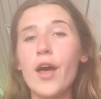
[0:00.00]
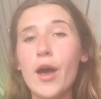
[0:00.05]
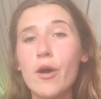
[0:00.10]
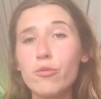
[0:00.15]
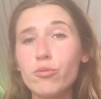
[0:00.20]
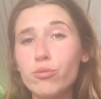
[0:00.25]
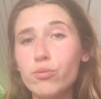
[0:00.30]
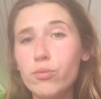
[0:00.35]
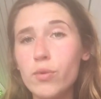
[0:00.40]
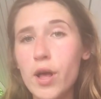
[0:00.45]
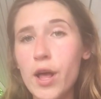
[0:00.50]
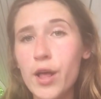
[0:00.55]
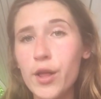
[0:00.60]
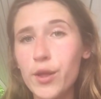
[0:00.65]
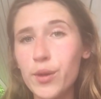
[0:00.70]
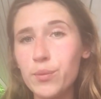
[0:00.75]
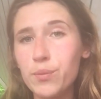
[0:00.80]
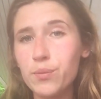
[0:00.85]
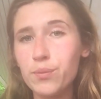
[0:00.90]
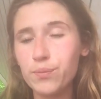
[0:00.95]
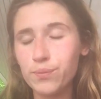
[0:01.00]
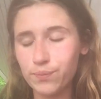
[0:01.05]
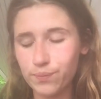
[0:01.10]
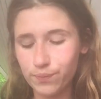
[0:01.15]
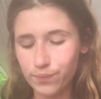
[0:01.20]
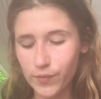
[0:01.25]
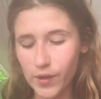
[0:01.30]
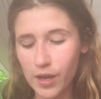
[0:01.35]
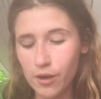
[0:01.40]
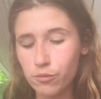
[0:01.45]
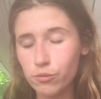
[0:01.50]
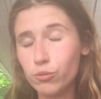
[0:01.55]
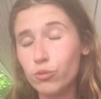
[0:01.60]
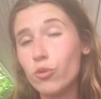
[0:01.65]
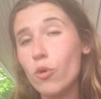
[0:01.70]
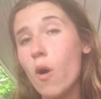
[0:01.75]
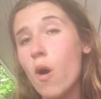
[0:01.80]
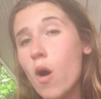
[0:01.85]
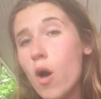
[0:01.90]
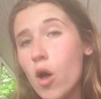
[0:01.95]
A
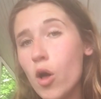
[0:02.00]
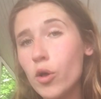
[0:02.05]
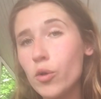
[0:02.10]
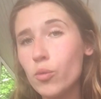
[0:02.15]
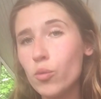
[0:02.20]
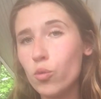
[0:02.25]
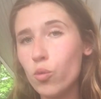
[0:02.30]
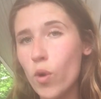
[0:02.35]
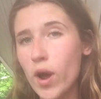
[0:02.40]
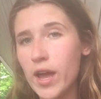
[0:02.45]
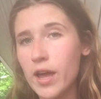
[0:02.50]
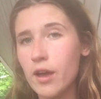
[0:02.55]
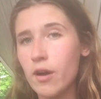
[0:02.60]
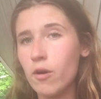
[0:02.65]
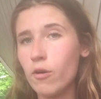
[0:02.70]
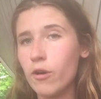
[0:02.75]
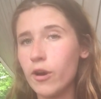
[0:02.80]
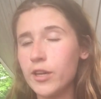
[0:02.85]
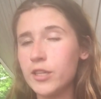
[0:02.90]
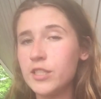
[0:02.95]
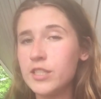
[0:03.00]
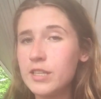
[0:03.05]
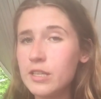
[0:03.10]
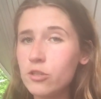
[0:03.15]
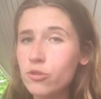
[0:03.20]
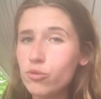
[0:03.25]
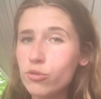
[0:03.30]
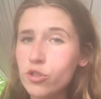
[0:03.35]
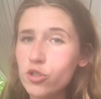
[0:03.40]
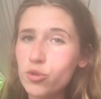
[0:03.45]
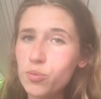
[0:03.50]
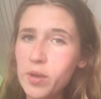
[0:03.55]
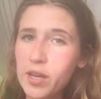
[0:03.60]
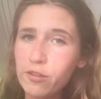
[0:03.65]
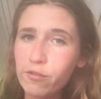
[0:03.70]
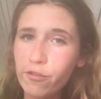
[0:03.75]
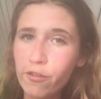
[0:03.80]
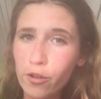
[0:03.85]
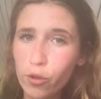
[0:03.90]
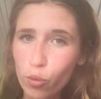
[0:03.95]
wrong way or a
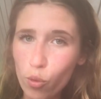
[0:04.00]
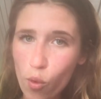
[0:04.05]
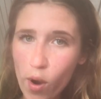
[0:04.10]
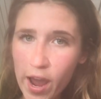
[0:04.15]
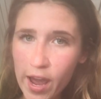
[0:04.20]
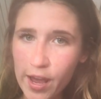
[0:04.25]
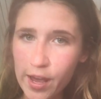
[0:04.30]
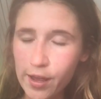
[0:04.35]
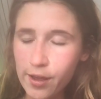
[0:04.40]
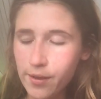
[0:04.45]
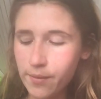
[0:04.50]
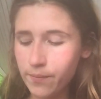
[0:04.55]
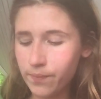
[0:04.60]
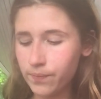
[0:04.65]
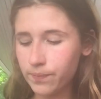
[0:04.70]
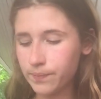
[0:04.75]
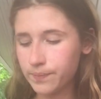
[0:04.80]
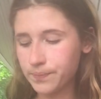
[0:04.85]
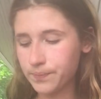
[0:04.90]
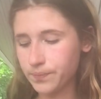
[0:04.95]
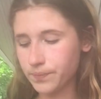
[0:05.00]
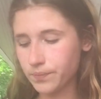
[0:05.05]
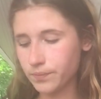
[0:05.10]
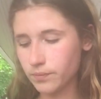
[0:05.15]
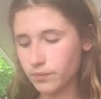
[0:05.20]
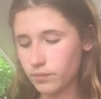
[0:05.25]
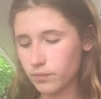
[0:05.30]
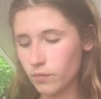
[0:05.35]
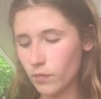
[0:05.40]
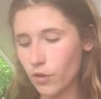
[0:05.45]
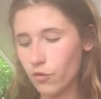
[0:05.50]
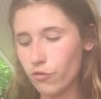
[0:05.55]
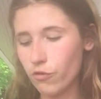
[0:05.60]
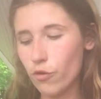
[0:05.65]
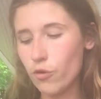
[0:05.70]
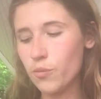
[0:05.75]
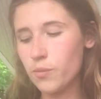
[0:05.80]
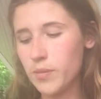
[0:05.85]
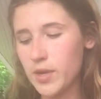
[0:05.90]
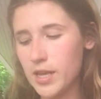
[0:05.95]
disrespectful way
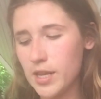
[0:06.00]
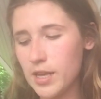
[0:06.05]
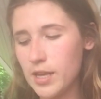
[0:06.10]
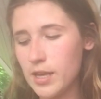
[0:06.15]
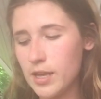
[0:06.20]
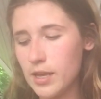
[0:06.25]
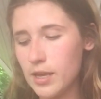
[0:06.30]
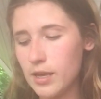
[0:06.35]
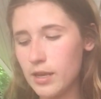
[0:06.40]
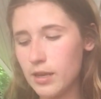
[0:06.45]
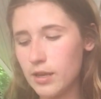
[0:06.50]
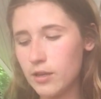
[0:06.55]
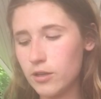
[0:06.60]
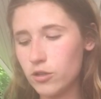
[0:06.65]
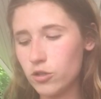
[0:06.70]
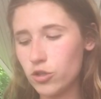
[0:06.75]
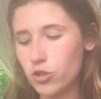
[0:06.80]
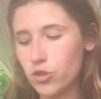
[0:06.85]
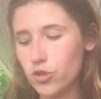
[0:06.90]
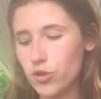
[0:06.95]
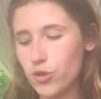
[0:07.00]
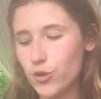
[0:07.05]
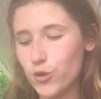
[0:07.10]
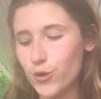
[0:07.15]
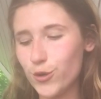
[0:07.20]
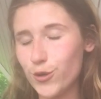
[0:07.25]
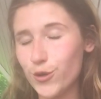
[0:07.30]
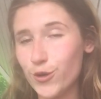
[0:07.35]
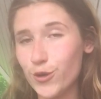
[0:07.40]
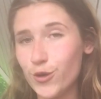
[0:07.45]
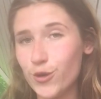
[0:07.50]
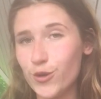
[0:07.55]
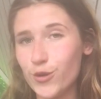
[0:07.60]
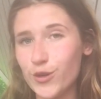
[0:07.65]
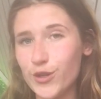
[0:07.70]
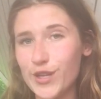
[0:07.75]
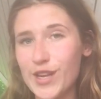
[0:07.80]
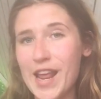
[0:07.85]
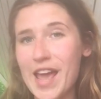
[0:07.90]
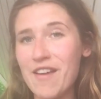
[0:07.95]
for me to
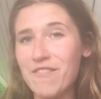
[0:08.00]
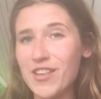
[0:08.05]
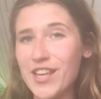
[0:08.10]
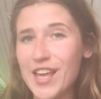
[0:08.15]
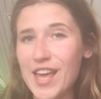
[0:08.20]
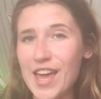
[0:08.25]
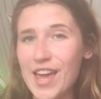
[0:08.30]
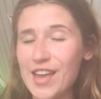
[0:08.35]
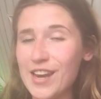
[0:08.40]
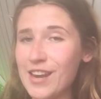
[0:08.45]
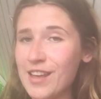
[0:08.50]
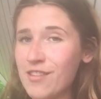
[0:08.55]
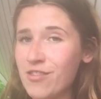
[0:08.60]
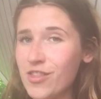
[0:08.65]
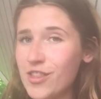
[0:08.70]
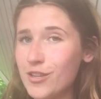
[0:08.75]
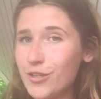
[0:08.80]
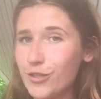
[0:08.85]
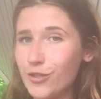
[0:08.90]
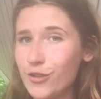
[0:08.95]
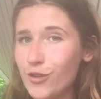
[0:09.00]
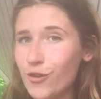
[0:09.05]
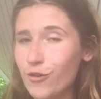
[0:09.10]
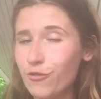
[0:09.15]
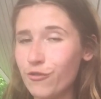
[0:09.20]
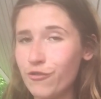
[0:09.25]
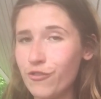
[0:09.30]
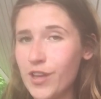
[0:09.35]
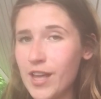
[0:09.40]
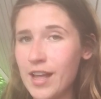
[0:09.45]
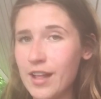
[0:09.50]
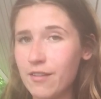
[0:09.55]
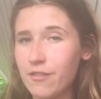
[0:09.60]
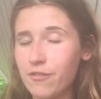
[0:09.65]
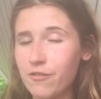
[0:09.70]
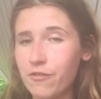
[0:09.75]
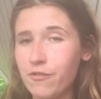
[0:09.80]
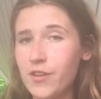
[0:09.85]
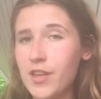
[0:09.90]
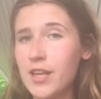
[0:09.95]
navigate in this new
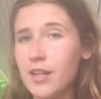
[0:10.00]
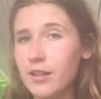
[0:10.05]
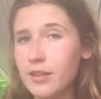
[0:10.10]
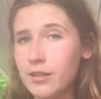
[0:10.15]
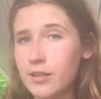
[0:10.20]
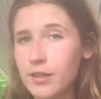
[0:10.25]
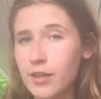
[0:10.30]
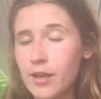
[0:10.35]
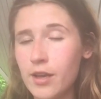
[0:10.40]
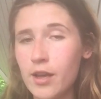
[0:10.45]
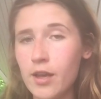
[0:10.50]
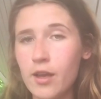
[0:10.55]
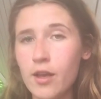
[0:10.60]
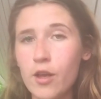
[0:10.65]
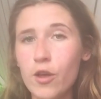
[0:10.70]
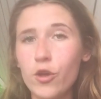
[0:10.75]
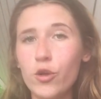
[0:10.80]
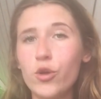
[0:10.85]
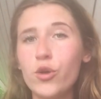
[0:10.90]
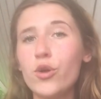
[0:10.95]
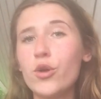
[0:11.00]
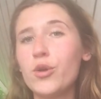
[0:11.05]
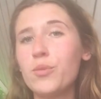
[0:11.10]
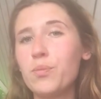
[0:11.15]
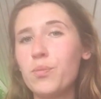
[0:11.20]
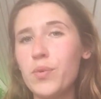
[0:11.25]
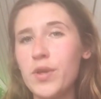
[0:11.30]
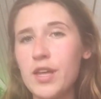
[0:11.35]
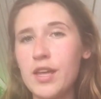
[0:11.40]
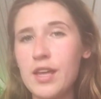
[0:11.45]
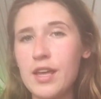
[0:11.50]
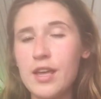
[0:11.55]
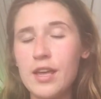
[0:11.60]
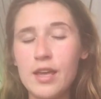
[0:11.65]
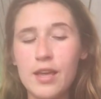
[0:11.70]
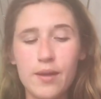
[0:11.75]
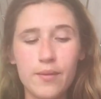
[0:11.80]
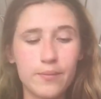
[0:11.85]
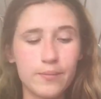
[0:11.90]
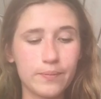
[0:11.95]
field could
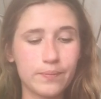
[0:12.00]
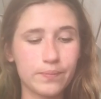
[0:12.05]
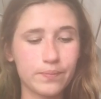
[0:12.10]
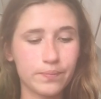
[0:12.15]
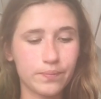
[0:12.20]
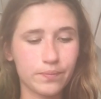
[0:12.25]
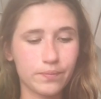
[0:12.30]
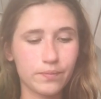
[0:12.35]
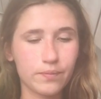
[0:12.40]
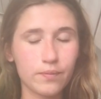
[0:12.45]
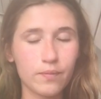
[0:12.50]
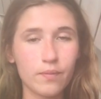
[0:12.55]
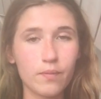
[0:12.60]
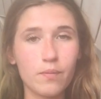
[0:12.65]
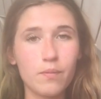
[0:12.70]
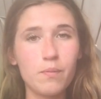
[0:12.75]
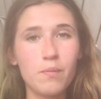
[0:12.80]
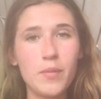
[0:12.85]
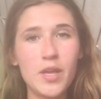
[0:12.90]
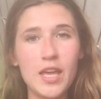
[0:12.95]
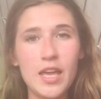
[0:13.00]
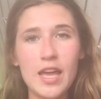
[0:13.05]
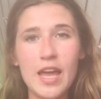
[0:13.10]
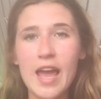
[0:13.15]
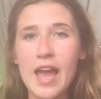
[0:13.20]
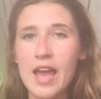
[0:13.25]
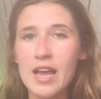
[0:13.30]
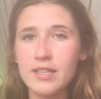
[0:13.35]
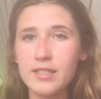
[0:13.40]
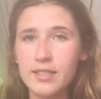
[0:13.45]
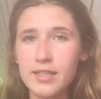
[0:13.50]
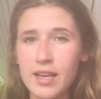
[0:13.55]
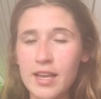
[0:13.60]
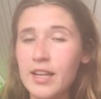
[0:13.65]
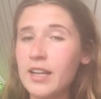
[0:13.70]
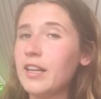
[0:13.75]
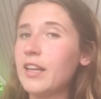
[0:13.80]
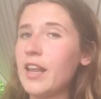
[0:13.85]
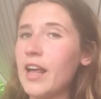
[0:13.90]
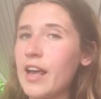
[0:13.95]
be me
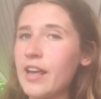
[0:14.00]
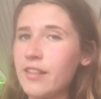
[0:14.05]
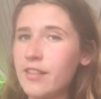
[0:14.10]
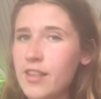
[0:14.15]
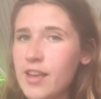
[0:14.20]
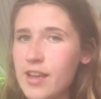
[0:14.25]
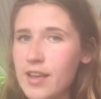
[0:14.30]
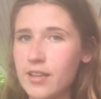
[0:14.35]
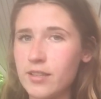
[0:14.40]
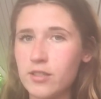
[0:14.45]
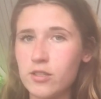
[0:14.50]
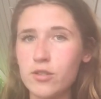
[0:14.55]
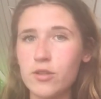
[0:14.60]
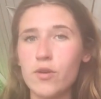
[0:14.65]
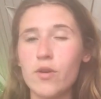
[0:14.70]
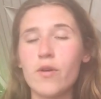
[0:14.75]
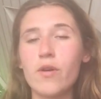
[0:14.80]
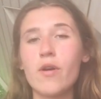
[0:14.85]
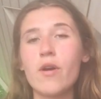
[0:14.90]
asking like this.